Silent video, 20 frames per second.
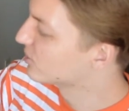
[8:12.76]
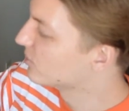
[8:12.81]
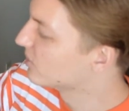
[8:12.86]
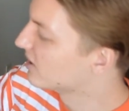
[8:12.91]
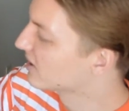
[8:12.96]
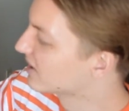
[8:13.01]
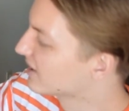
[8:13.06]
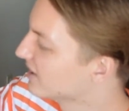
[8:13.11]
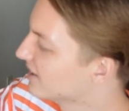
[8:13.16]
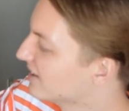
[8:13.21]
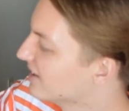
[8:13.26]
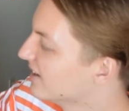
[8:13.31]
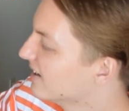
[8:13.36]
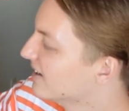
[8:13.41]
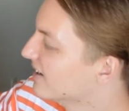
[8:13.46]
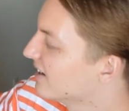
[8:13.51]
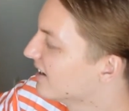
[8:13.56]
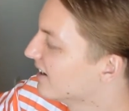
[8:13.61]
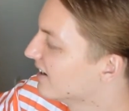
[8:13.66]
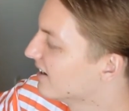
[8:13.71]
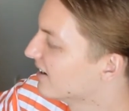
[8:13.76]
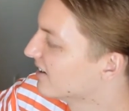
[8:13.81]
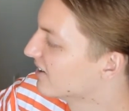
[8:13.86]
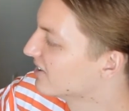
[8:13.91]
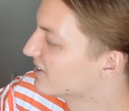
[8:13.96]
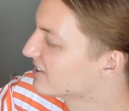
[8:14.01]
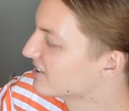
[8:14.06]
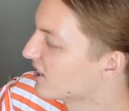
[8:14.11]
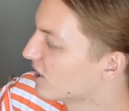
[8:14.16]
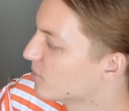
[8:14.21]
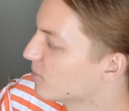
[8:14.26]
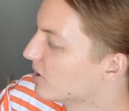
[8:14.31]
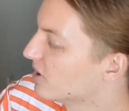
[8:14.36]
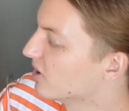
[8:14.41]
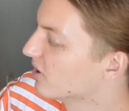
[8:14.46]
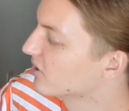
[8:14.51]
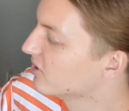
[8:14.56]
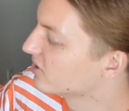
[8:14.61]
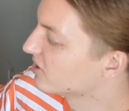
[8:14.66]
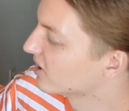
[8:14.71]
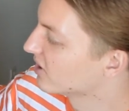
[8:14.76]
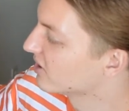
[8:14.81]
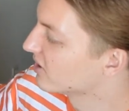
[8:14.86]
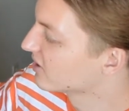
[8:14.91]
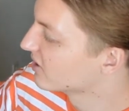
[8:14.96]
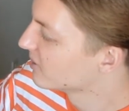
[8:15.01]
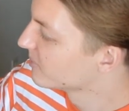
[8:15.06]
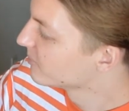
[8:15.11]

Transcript: walking uh, this time another dog,